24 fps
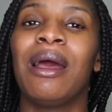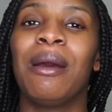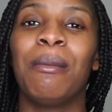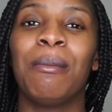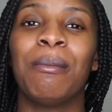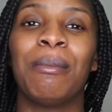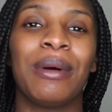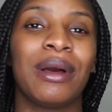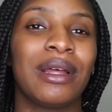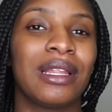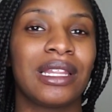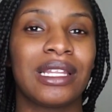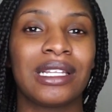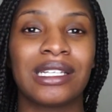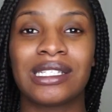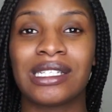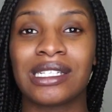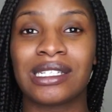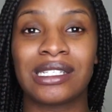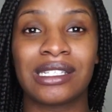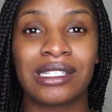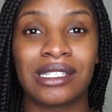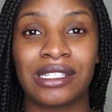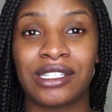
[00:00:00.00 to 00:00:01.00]
But this
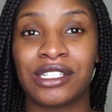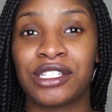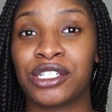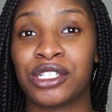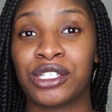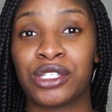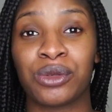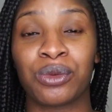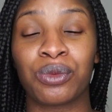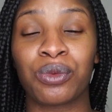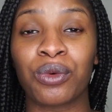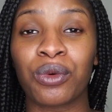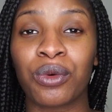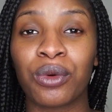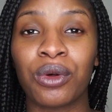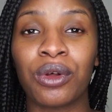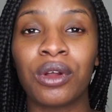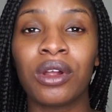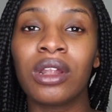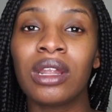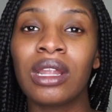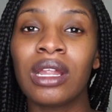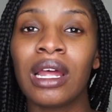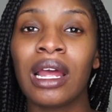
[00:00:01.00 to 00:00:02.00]
is just a
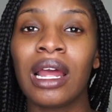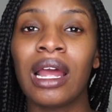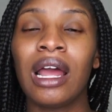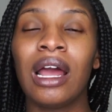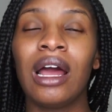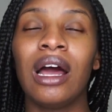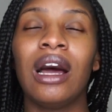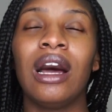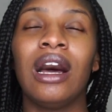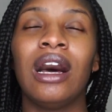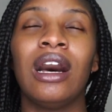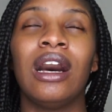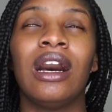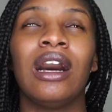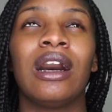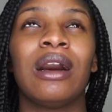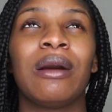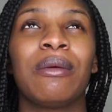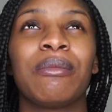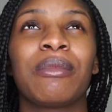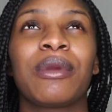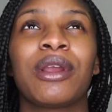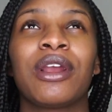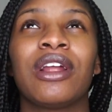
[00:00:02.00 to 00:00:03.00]
rule.
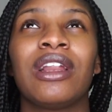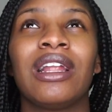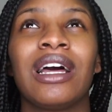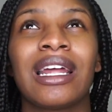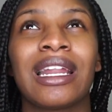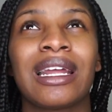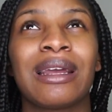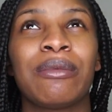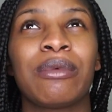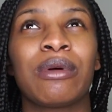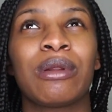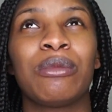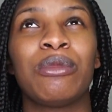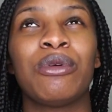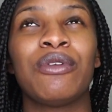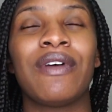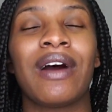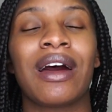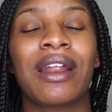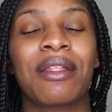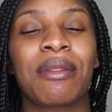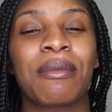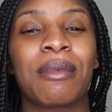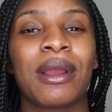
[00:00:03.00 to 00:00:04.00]
You're not able to move
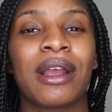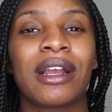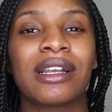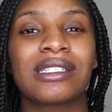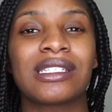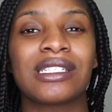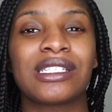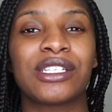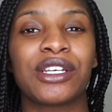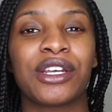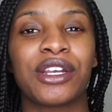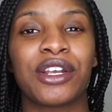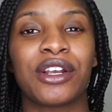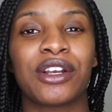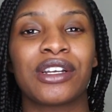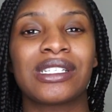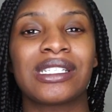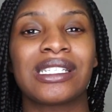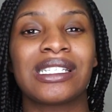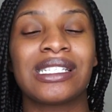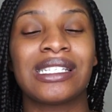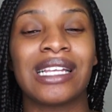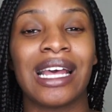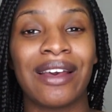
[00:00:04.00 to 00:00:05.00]
out of the barracks until you're
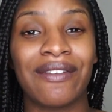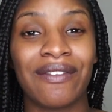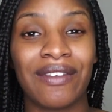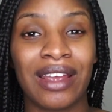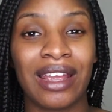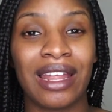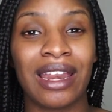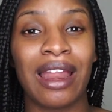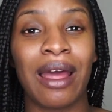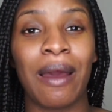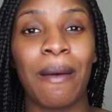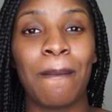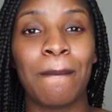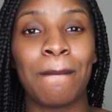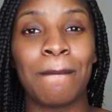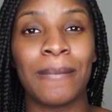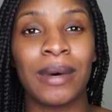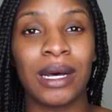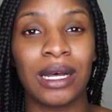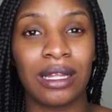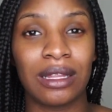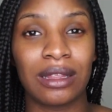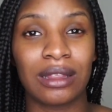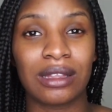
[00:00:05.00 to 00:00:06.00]
7
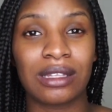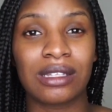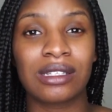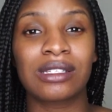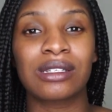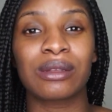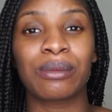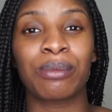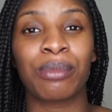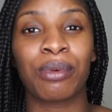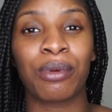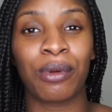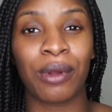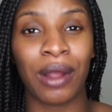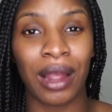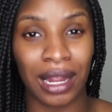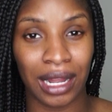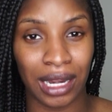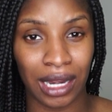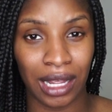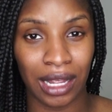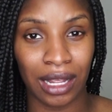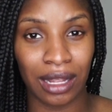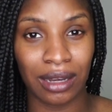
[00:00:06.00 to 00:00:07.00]
months
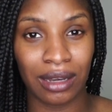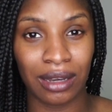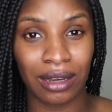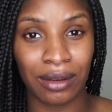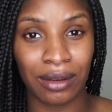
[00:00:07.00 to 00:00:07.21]
pregnant.